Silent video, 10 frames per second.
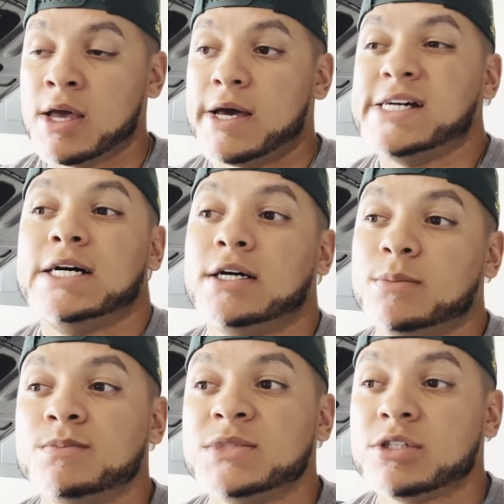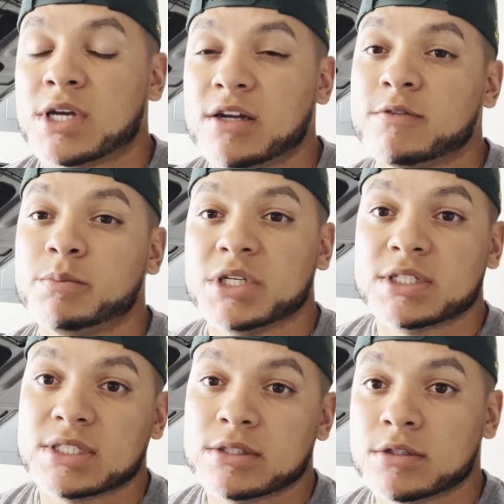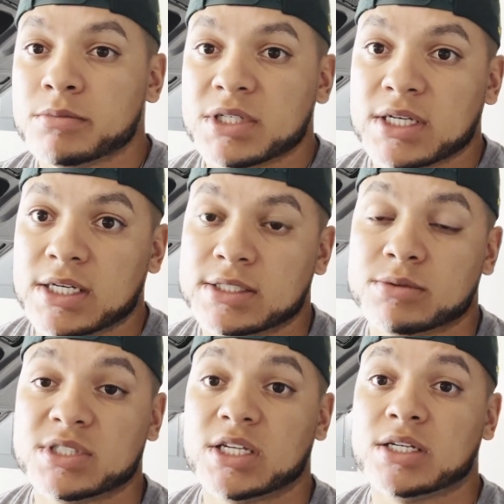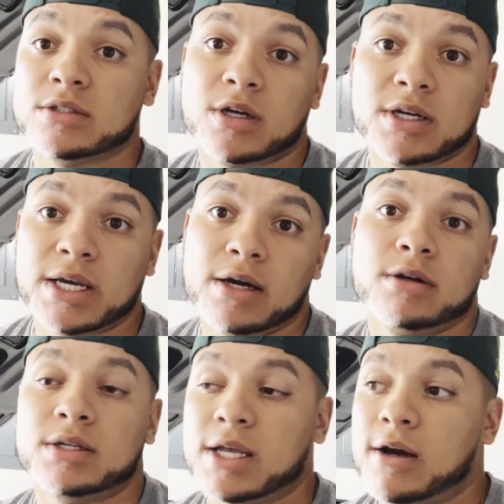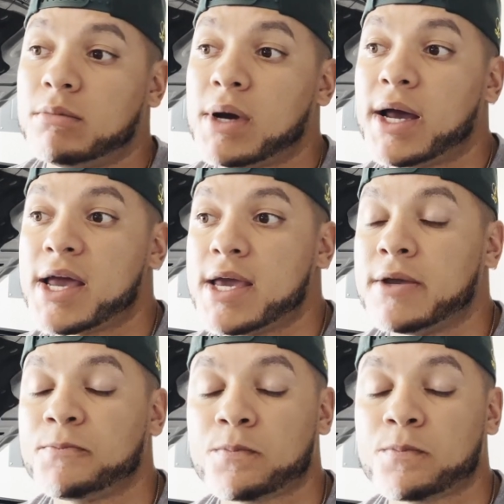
Um, so kind of a big deal because it was getting dark out and now my